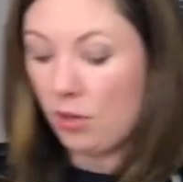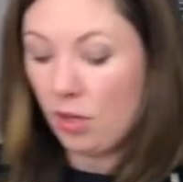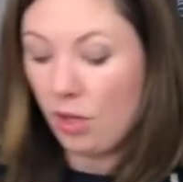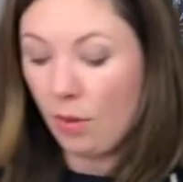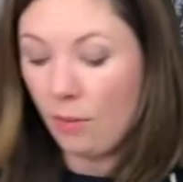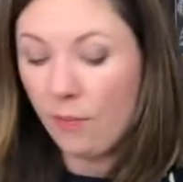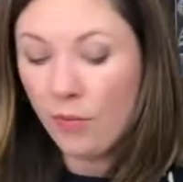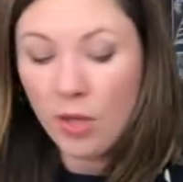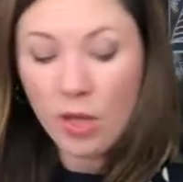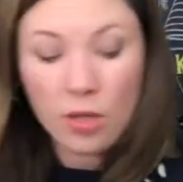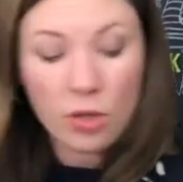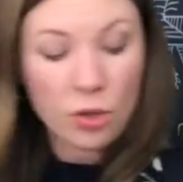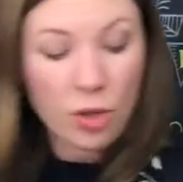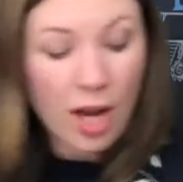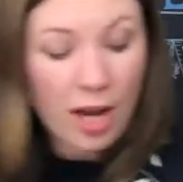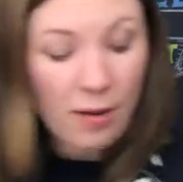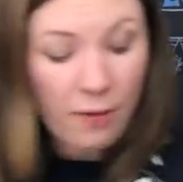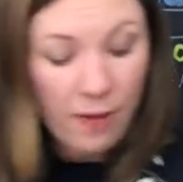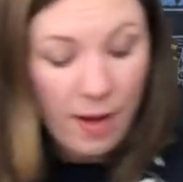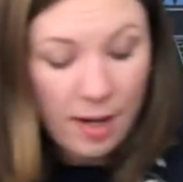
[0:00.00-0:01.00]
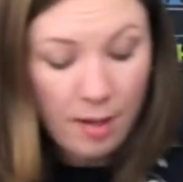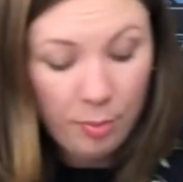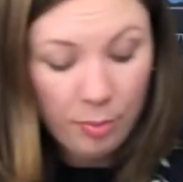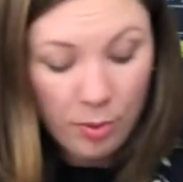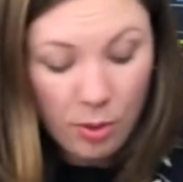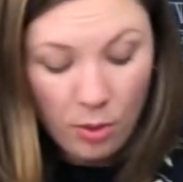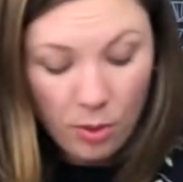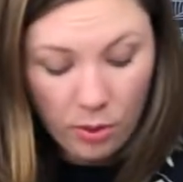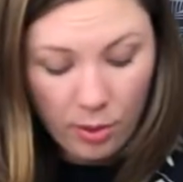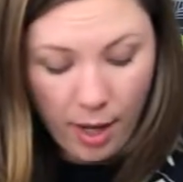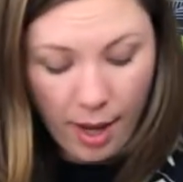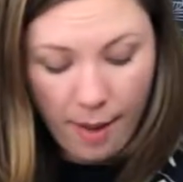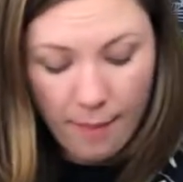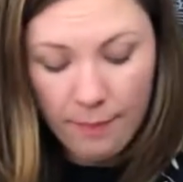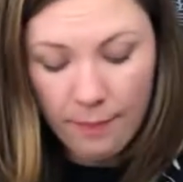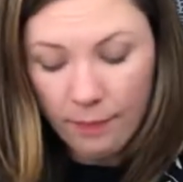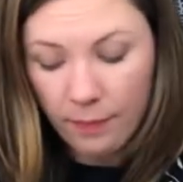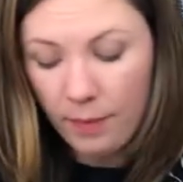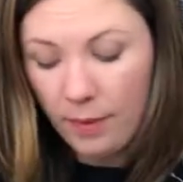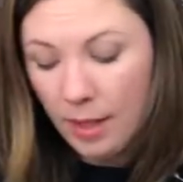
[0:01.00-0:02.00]
So try to find a
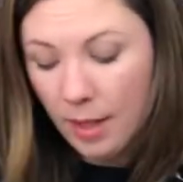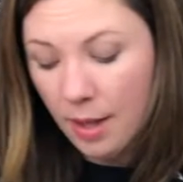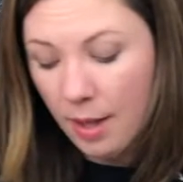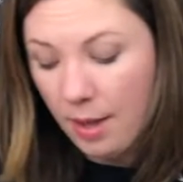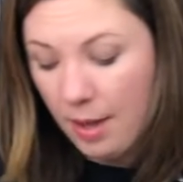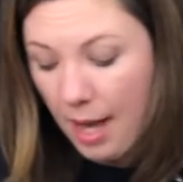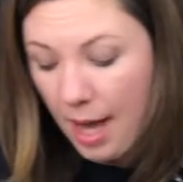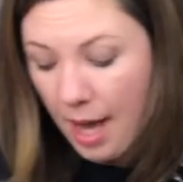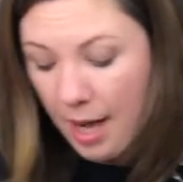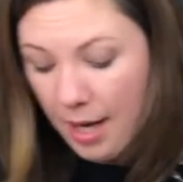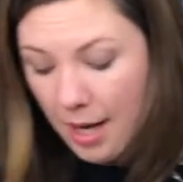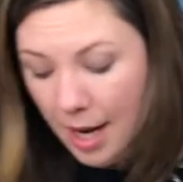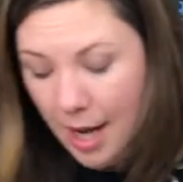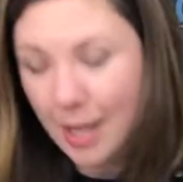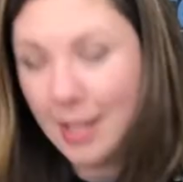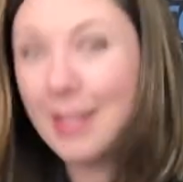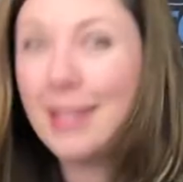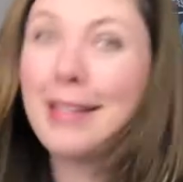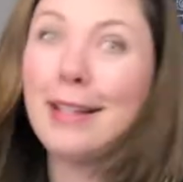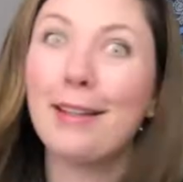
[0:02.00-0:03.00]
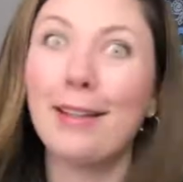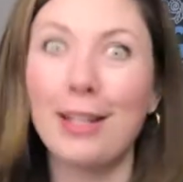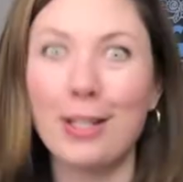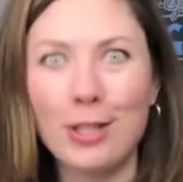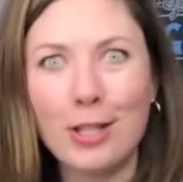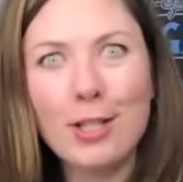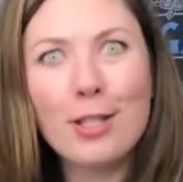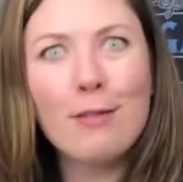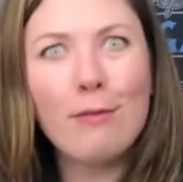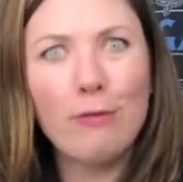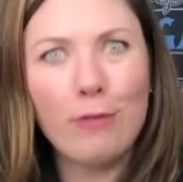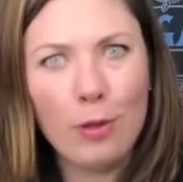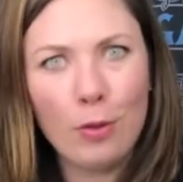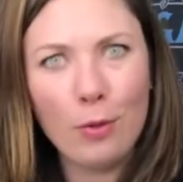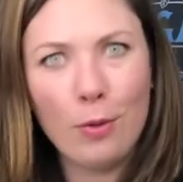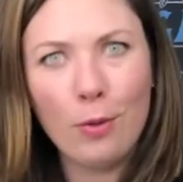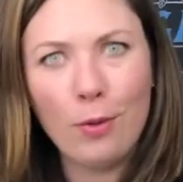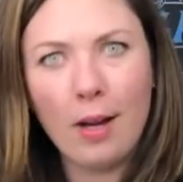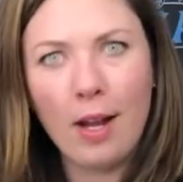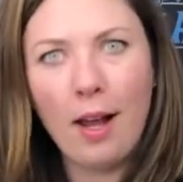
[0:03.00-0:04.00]
program that has delicious
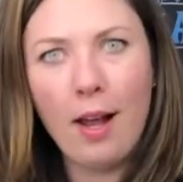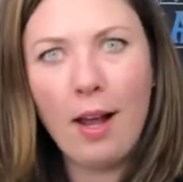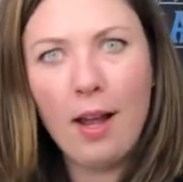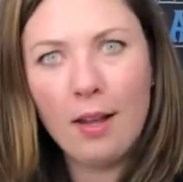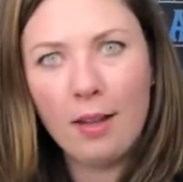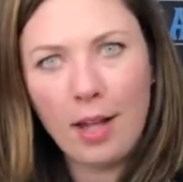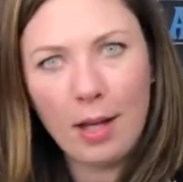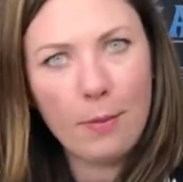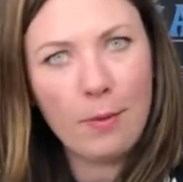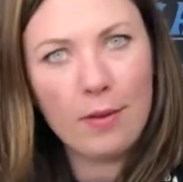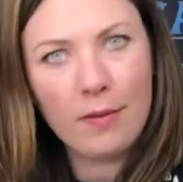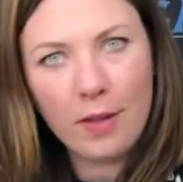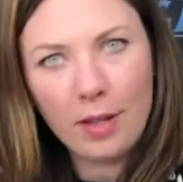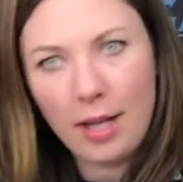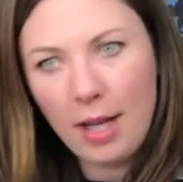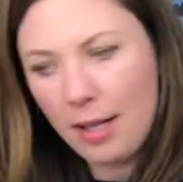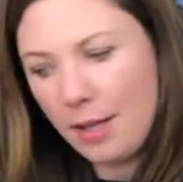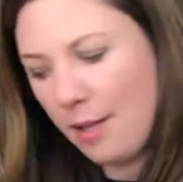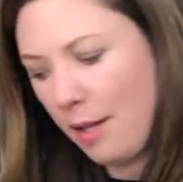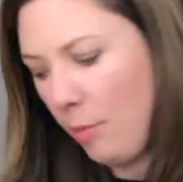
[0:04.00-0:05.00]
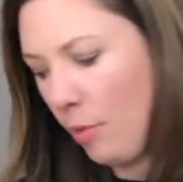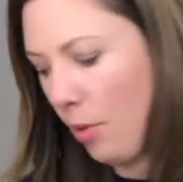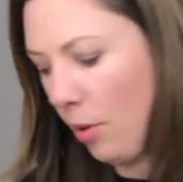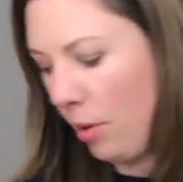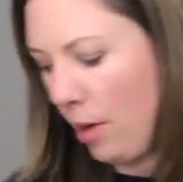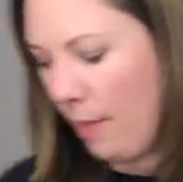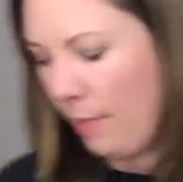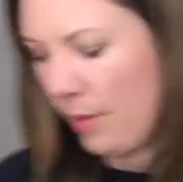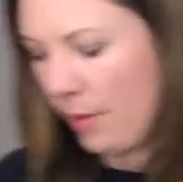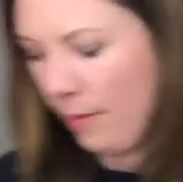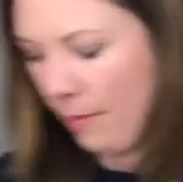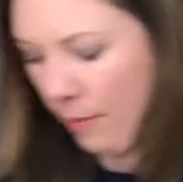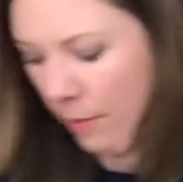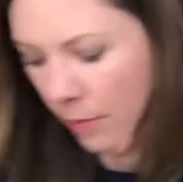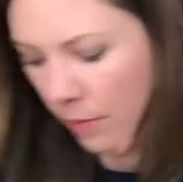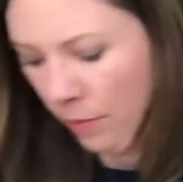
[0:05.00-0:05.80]
food, like one of our legacy programs.